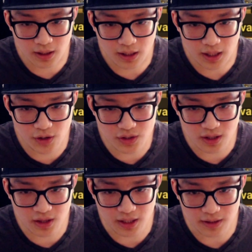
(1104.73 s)
here's the
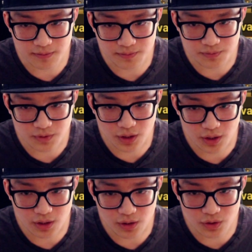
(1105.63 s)
thing.
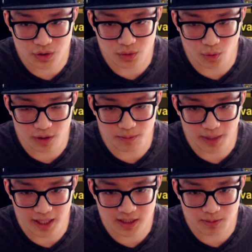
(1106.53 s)
You sort
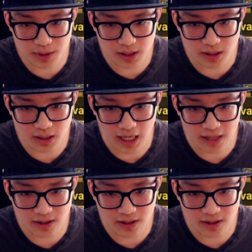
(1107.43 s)
by speed. I think